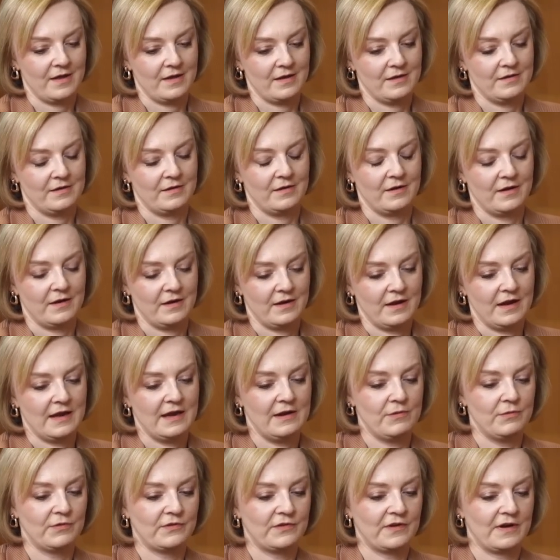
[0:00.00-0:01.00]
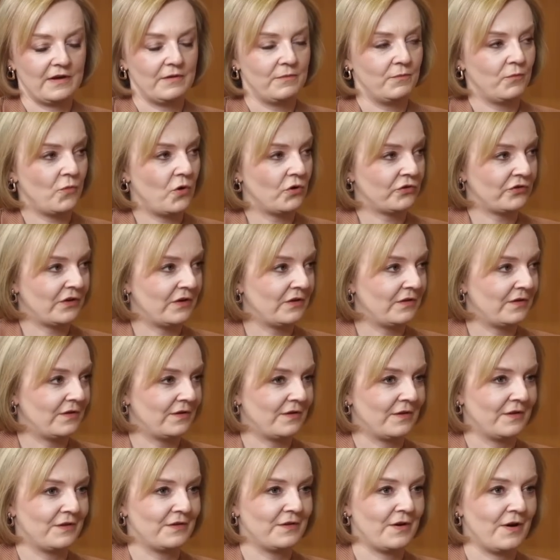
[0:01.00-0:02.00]
he was in Washington
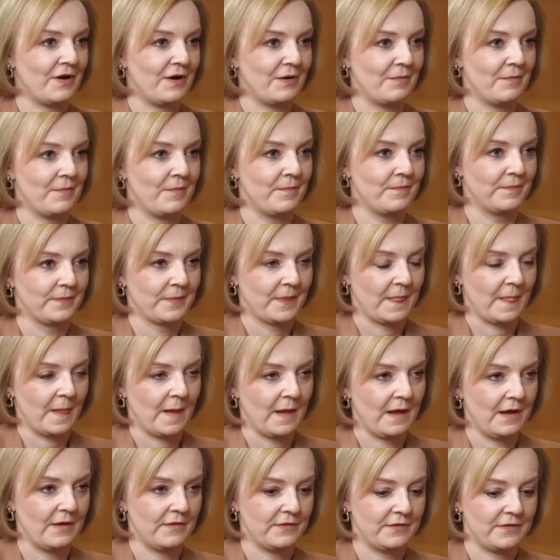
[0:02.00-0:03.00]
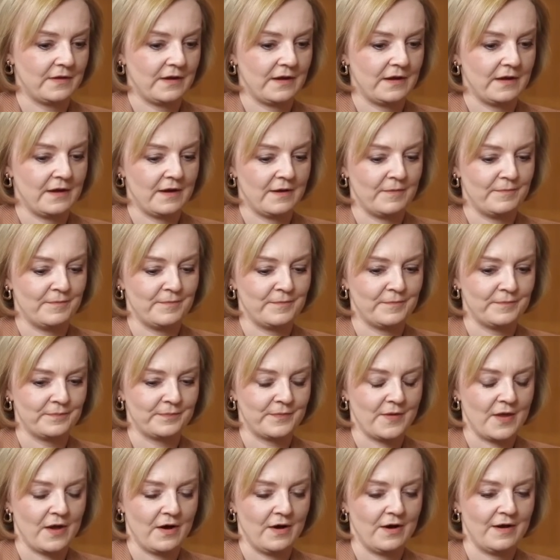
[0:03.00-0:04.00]
at the time at the
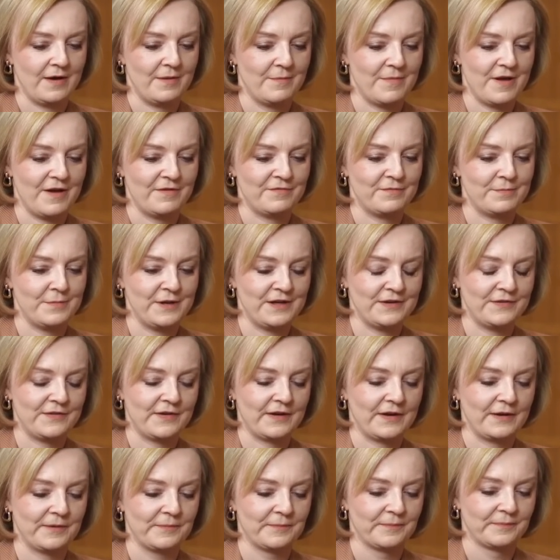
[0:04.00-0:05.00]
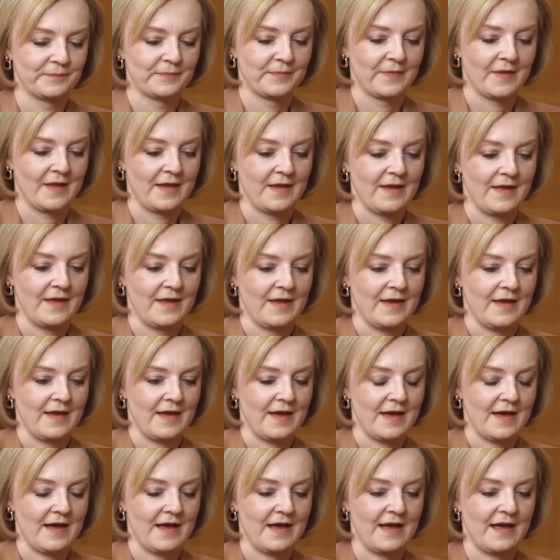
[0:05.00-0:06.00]
IMF meeting,
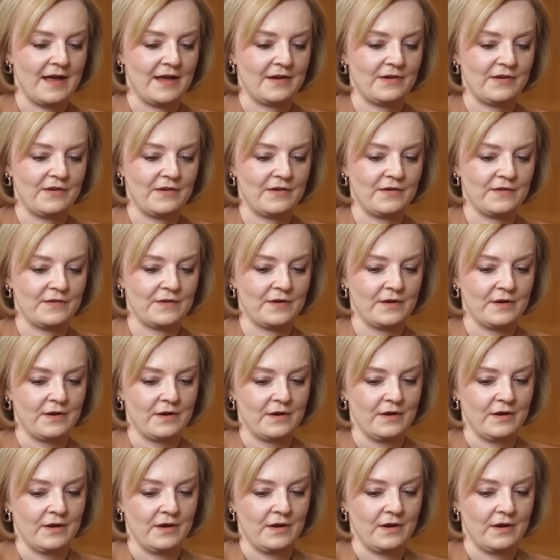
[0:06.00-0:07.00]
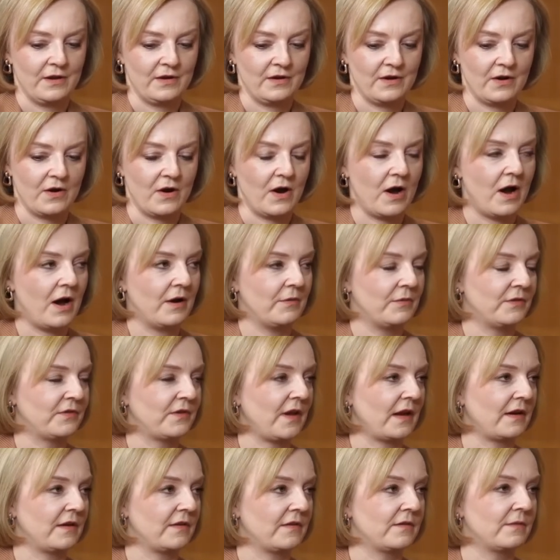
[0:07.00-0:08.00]
and you know, I was
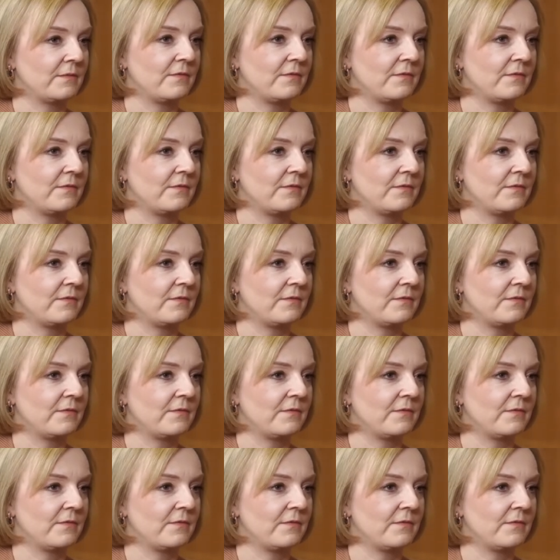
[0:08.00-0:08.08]
getting